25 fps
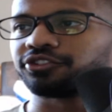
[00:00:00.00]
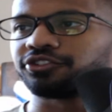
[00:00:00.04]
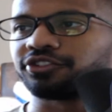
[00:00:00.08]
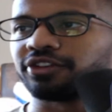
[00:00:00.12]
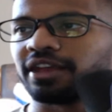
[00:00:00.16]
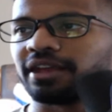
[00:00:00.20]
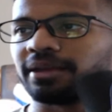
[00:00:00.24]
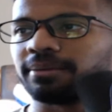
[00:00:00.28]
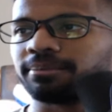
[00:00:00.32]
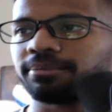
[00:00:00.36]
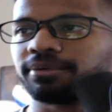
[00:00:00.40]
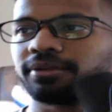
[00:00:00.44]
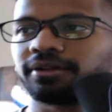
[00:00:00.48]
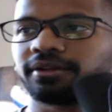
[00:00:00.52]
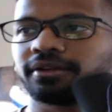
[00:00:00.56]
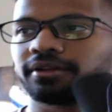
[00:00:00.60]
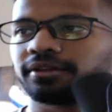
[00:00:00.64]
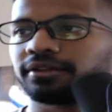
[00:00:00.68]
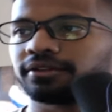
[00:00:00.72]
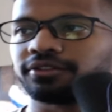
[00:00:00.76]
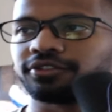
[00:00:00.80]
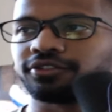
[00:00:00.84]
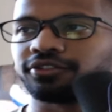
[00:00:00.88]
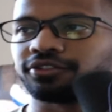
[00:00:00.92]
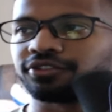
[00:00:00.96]
shape.
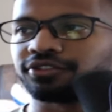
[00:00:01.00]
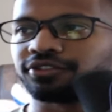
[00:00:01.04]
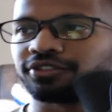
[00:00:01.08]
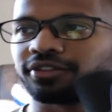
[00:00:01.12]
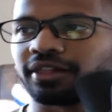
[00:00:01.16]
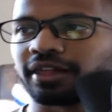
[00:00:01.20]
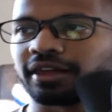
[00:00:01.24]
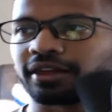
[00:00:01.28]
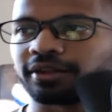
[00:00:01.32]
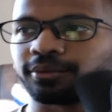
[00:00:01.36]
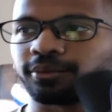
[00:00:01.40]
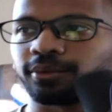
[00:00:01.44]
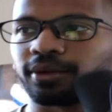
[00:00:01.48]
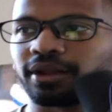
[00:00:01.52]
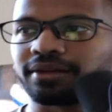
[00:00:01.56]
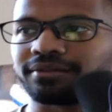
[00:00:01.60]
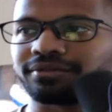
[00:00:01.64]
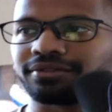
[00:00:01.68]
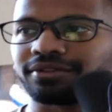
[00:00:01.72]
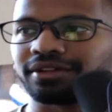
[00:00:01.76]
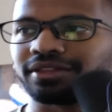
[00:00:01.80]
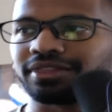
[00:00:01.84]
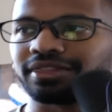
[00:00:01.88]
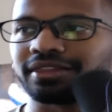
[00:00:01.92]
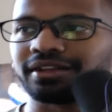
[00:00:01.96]
Just select
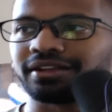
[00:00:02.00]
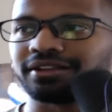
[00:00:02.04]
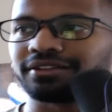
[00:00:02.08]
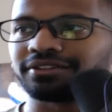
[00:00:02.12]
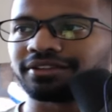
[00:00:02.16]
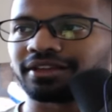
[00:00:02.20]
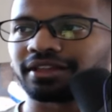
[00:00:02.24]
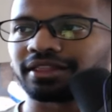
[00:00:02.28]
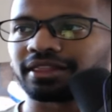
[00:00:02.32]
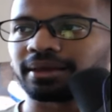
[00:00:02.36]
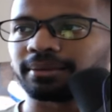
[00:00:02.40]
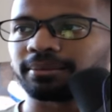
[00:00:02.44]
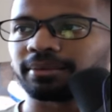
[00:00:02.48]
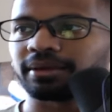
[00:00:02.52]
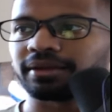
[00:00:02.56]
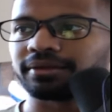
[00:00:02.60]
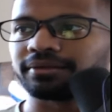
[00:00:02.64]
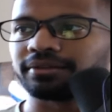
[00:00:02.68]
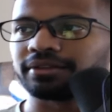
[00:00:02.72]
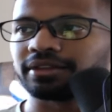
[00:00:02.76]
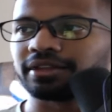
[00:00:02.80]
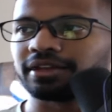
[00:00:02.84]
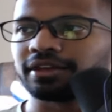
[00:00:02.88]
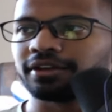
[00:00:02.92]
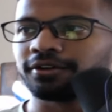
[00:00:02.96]
whatever in there. It's not that big
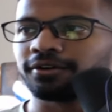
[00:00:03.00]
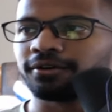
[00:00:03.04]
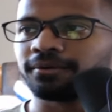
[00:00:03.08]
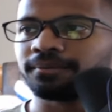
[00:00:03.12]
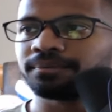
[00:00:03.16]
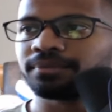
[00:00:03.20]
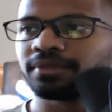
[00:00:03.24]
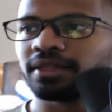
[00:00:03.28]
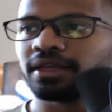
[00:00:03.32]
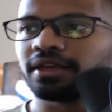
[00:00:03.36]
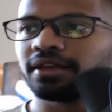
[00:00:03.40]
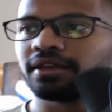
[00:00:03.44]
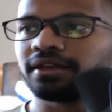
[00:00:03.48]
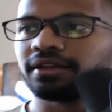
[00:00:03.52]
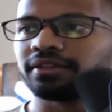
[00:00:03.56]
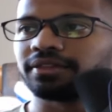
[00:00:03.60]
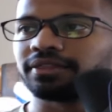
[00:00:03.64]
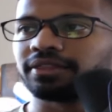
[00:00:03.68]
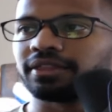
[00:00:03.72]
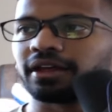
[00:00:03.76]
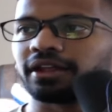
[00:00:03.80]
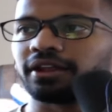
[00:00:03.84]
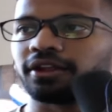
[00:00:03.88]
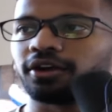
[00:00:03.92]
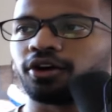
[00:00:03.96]
of a deal.
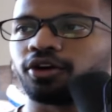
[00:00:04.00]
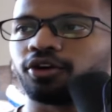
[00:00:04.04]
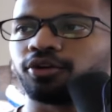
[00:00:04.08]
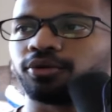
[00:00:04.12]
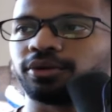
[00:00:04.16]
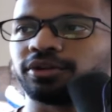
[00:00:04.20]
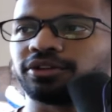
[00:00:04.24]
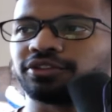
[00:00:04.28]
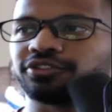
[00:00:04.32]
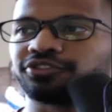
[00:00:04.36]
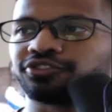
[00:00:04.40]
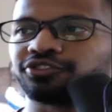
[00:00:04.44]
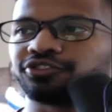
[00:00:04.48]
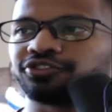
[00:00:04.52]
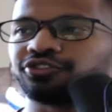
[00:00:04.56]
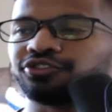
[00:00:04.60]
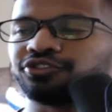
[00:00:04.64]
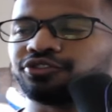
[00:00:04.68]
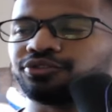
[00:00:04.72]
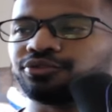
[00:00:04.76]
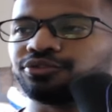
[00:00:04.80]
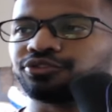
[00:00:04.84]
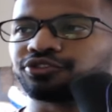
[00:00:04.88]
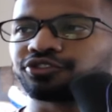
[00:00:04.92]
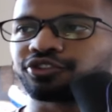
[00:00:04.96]
Then always
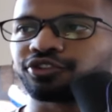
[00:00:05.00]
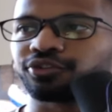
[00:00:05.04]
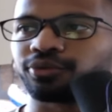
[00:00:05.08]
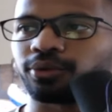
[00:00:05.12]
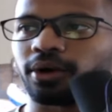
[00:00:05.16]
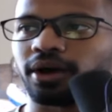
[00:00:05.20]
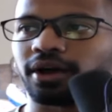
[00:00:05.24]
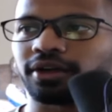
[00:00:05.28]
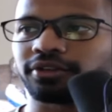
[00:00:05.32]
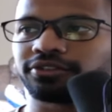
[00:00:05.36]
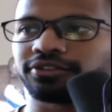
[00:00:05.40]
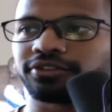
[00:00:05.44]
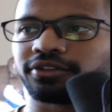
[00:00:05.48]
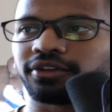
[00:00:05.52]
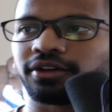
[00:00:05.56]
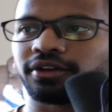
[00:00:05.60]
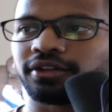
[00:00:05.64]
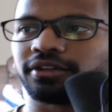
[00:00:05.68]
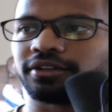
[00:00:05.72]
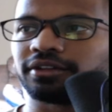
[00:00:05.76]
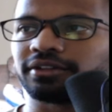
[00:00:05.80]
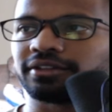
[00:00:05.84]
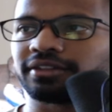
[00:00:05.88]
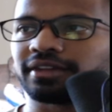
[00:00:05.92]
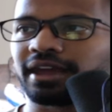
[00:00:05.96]
choose cross
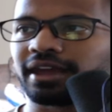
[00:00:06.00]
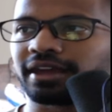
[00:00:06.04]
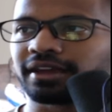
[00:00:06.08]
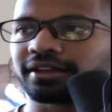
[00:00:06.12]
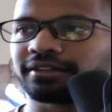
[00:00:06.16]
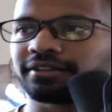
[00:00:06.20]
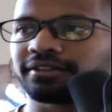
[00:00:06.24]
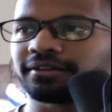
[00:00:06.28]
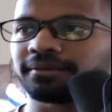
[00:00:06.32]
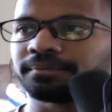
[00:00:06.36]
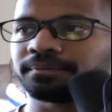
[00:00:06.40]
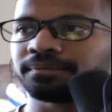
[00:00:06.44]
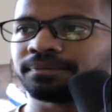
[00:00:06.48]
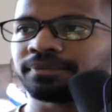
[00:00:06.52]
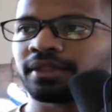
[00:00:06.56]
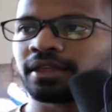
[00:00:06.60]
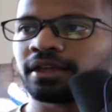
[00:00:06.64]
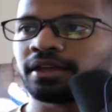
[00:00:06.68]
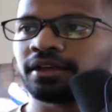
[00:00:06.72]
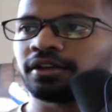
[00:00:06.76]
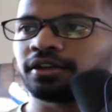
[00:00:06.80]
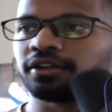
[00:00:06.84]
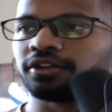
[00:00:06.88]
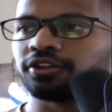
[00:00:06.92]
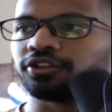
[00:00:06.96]
on detect
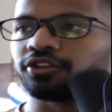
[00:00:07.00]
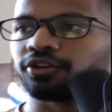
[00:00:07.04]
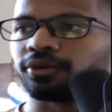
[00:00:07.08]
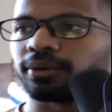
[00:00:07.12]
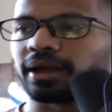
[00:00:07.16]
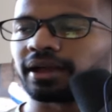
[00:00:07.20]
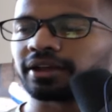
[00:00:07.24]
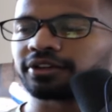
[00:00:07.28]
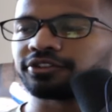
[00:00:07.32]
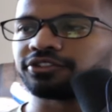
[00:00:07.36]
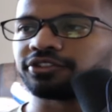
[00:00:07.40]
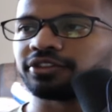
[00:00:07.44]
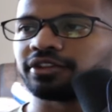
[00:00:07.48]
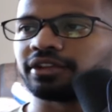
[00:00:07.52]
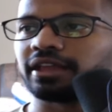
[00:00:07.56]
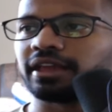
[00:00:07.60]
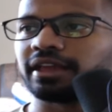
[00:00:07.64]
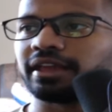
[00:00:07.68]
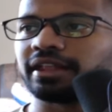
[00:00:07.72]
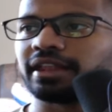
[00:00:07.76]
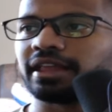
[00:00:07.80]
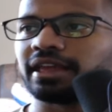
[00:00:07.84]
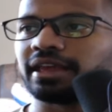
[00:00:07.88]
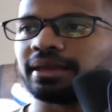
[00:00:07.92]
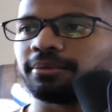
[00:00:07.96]
direction
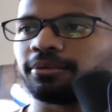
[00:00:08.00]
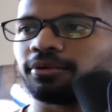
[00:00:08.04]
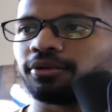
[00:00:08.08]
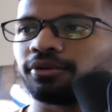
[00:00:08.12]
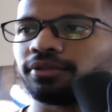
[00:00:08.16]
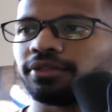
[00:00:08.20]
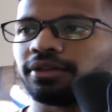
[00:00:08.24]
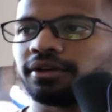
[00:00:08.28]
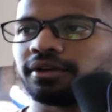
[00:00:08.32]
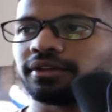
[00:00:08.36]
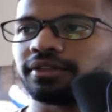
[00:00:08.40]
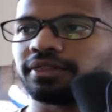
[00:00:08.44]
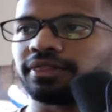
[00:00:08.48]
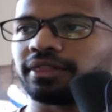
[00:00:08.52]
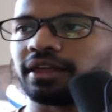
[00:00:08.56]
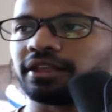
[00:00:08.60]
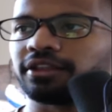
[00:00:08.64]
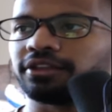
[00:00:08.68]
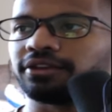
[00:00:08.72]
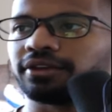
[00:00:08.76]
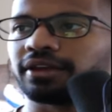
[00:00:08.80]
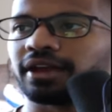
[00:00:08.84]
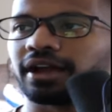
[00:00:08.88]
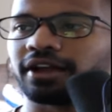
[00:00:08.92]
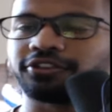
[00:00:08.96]
enabled.
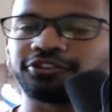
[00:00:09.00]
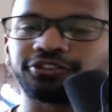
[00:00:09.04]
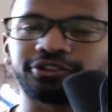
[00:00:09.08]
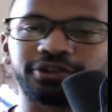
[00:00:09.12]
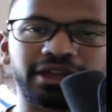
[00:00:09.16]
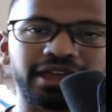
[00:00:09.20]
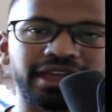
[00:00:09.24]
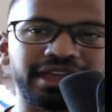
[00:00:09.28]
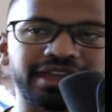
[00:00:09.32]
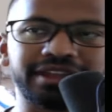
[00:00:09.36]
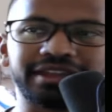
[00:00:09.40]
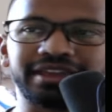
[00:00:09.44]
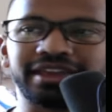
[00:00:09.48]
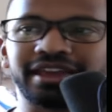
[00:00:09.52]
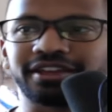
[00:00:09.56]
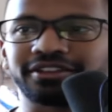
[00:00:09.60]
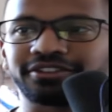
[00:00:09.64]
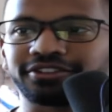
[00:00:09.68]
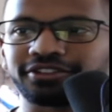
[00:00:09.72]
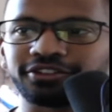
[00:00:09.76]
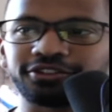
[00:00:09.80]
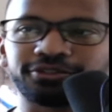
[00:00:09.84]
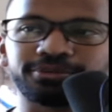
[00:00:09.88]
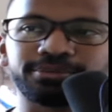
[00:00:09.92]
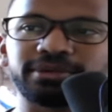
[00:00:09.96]
Then you got your
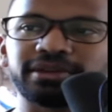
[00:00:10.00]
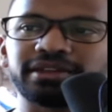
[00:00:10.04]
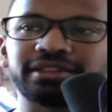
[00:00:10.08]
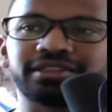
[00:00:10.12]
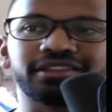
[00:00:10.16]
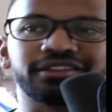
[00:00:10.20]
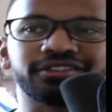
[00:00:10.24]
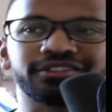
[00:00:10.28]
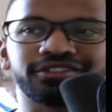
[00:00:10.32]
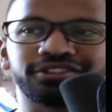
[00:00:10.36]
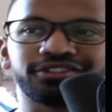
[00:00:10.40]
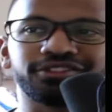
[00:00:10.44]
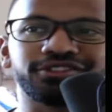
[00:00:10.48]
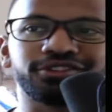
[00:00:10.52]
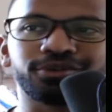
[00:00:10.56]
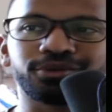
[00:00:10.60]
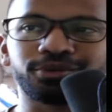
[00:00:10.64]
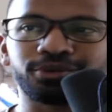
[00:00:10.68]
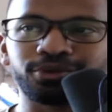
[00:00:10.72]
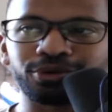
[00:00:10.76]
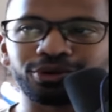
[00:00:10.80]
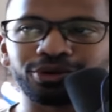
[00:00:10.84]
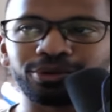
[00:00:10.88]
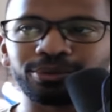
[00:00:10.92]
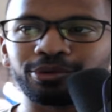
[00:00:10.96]
ADS and speed. This is your
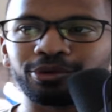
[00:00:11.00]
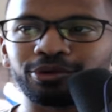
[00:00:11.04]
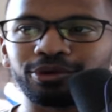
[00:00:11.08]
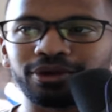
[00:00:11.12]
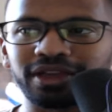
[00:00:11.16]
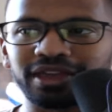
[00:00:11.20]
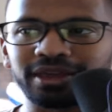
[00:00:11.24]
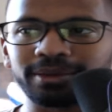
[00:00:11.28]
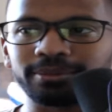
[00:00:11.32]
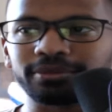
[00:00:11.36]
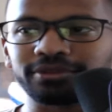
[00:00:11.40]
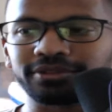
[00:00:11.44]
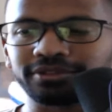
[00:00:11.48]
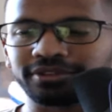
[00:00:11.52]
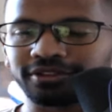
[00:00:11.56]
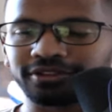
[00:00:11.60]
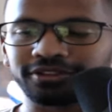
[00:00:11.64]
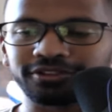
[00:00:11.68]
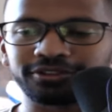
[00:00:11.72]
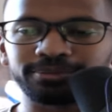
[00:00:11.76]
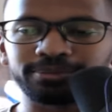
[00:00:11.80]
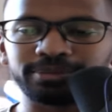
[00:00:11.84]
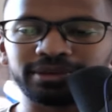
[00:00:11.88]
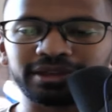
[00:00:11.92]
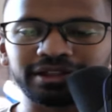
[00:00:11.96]
normal aim
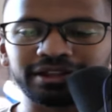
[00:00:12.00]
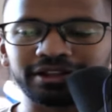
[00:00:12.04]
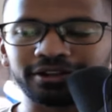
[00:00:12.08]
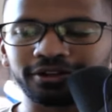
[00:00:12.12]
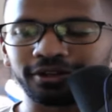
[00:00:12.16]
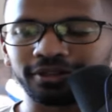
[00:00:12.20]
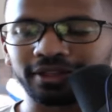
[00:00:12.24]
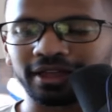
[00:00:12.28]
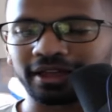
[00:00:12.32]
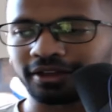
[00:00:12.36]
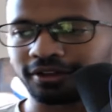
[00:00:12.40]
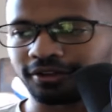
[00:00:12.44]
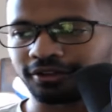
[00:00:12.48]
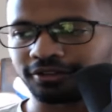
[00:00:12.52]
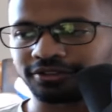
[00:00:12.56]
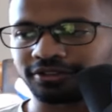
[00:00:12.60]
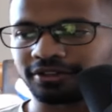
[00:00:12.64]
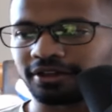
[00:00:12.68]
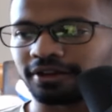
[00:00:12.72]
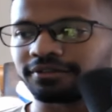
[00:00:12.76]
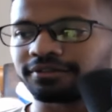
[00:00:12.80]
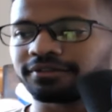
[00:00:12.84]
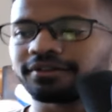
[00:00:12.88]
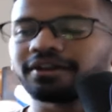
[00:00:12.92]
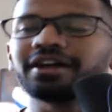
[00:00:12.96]
assist speed and all that good
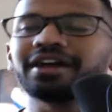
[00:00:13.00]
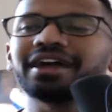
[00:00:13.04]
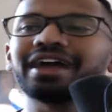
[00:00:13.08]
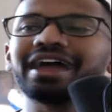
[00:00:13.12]
stuff.